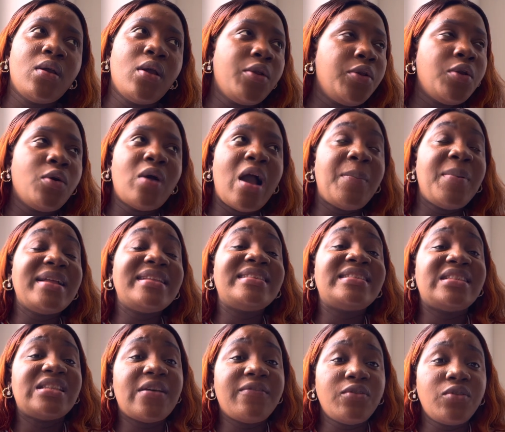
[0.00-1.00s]
I paid
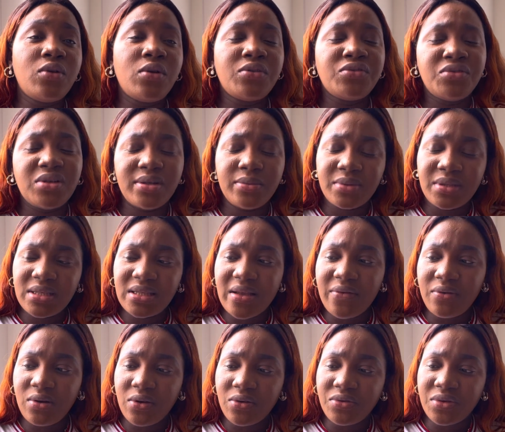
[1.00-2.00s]
700. Was it
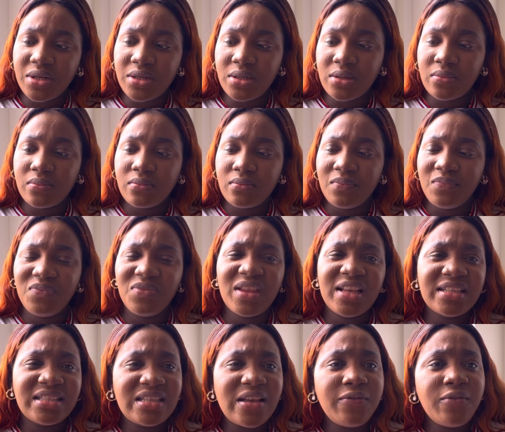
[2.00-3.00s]
700?
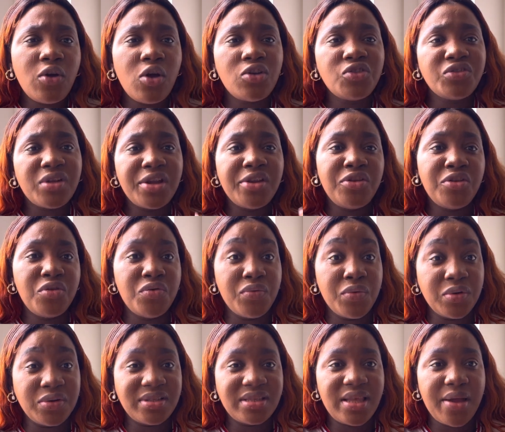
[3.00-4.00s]
700
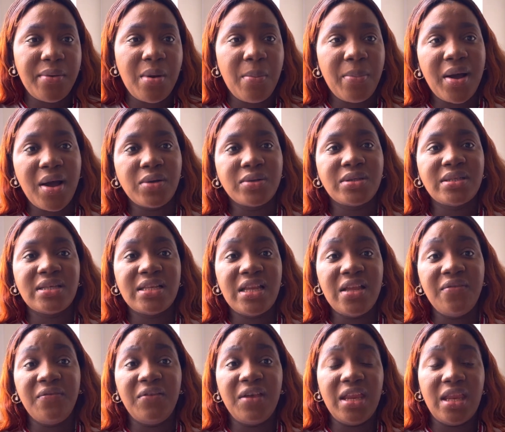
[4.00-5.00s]
euros thereabouts to
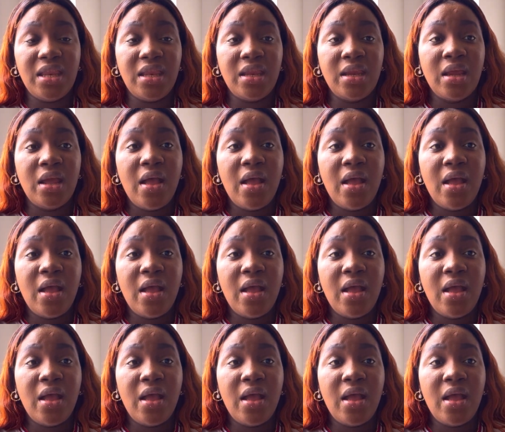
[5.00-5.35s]
live in